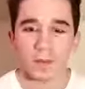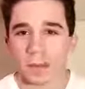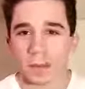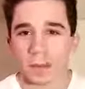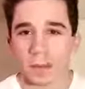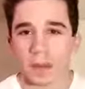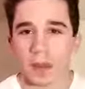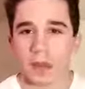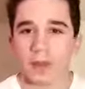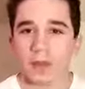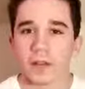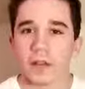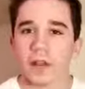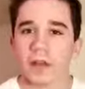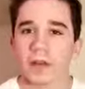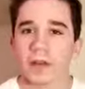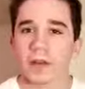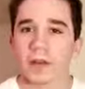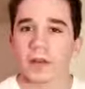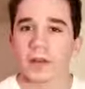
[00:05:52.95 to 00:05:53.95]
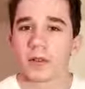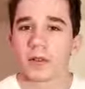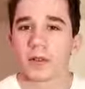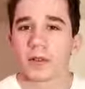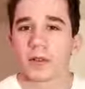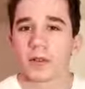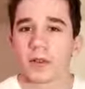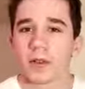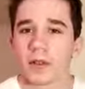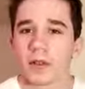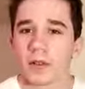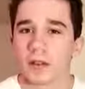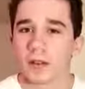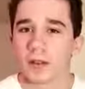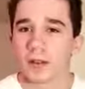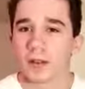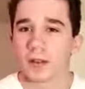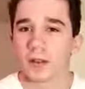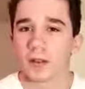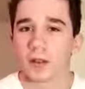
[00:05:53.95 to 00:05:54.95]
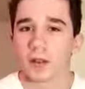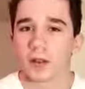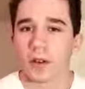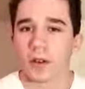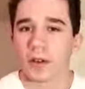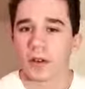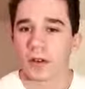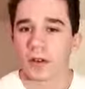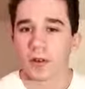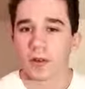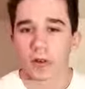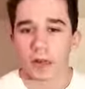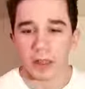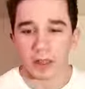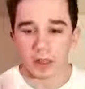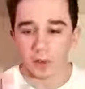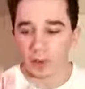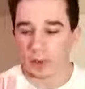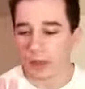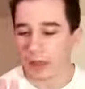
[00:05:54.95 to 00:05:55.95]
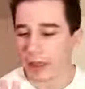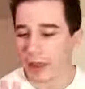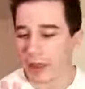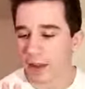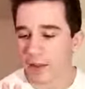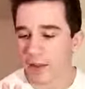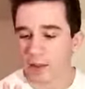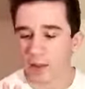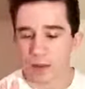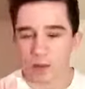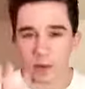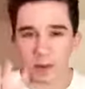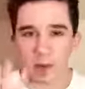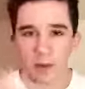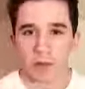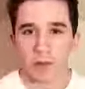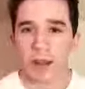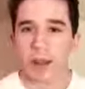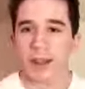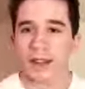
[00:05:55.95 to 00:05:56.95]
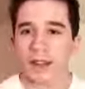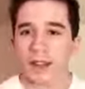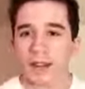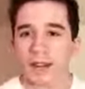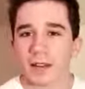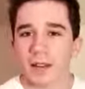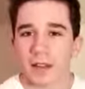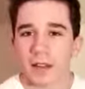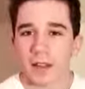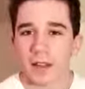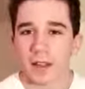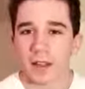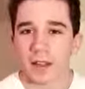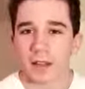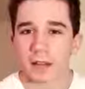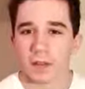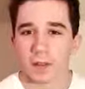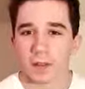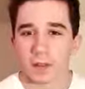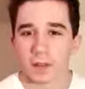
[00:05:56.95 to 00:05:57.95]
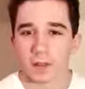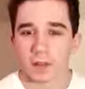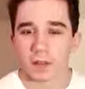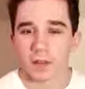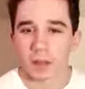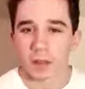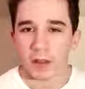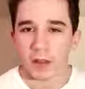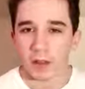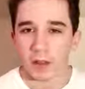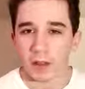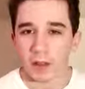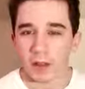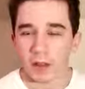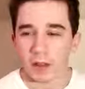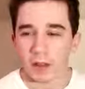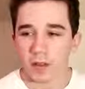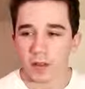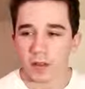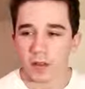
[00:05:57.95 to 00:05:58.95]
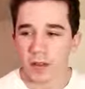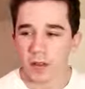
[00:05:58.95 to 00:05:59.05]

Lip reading: By the way, you could avoid growing your nails on your right hand if you use finger picks.